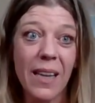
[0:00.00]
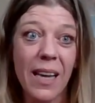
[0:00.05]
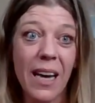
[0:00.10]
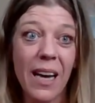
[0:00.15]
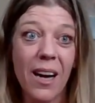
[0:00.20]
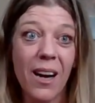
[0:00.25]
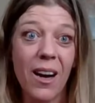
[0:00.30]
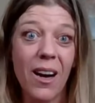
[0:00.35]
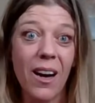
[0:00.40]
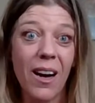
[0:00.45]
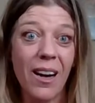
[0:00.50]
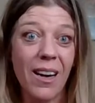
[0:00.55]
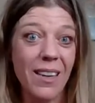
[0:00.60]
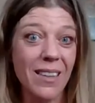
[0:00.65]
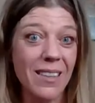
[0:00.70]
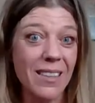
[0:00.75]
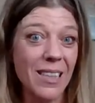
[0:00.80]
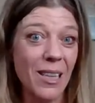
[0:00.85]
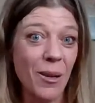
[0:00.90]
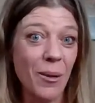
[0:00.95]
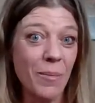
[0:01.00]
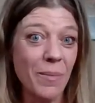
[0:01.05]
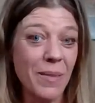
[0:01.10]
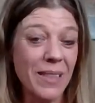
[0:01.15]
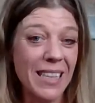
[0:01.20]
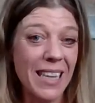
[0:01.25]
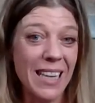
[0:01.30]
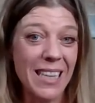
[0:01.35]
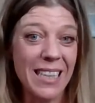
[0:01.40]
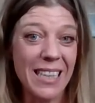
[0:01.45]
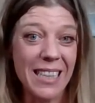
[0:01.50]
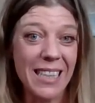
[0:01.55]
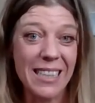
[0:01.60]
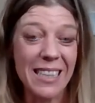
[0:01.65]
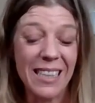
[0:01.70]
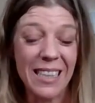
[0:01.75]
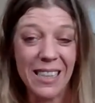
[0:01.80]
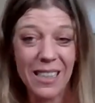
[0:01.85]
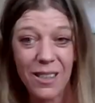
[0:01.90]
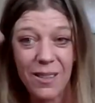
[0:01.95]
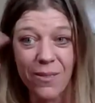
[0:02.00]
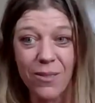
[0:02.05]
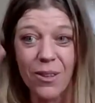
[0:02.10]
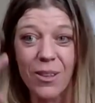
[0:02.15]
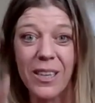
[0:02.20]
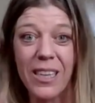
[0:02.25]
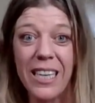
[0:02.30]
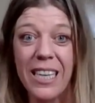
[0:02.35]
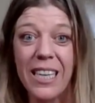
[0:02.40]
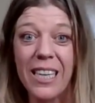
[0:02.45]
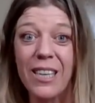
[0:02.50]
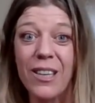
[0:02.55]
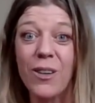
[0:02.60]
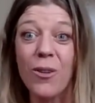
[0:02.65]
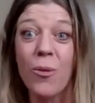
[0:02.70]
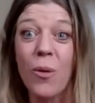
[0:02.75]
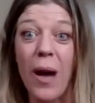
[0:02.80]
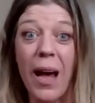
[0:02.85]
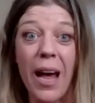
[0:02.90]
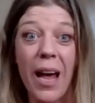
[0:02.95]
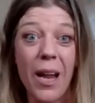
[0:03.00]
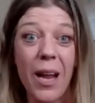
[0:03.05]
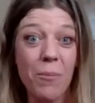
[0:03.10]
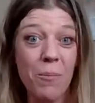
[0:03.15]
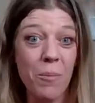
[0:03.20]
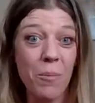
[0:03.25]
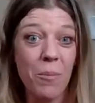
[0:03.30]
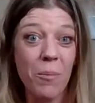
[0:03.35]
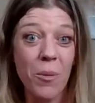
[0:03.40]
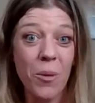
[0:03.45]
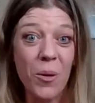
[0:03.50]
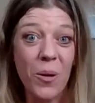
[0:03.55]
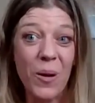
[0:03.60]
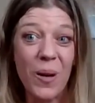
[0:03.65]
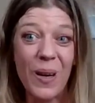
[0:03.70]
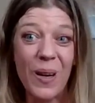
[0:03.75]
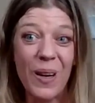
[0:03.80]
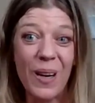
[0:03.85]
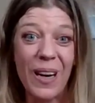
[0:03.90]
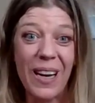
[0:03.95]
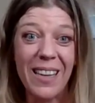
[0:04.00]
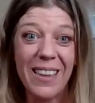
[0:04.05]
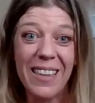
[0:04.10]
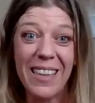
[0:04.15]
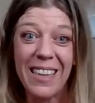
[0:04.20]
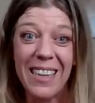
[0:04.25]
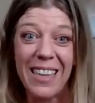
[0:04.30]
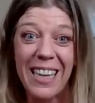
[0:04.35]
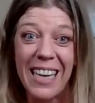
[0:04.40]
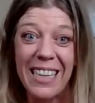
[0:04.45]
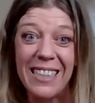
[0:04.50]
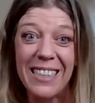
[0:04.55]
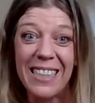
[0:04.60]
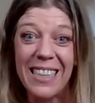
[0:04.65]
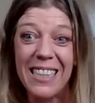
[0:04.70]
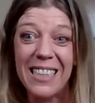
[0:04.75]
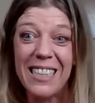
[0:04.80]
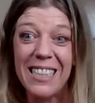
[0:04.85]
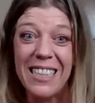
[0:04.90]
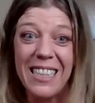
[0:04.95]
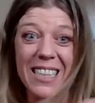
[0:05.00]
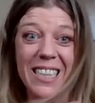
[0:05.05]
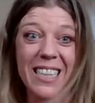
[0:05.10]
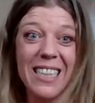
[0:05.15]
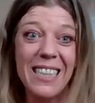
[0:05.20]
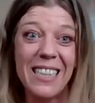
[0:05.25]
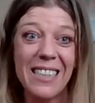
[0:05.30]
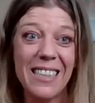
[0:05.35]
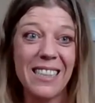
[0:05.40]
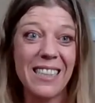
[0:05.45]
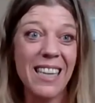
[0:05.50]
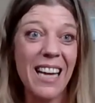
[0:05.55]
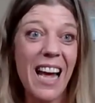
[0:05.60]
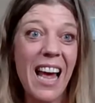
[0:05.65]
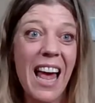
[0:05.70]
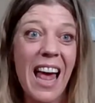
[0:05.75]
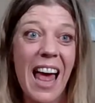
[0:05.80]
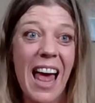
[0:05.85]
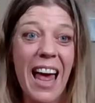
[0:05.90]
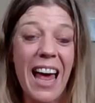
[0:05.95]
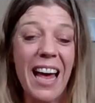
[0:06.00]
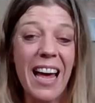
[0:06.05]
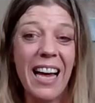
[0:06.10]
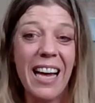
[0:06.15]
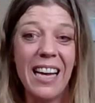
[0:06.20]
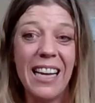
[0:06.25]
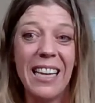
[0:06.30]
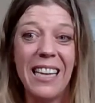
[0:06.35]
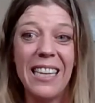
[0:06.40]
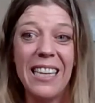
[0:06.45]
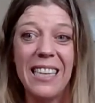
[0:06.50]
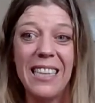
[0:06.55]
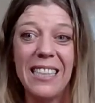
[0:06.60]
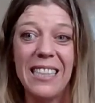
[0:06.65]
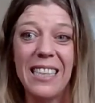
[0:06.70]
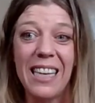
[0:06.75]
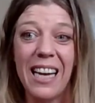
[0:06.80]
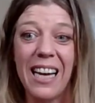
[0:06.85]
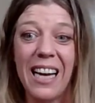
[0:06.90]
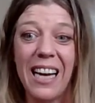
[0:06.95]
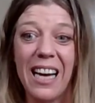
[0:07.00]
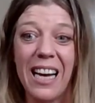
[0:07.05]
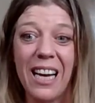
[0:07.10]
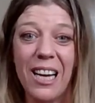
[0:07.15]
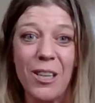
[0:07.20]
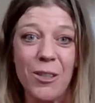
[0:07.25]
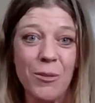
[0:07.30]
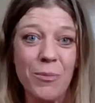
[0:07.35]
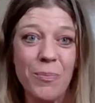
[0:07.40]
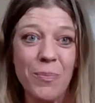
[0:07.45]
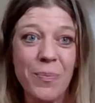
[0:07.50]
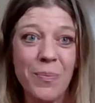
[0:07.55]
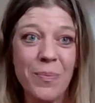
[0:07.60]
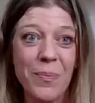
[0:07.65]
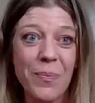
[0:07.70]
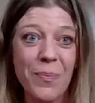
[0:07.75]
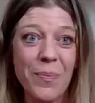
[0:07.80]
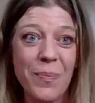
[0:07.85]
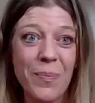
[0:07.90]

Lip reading: there are some sentences for you and more on the lesson sheets. And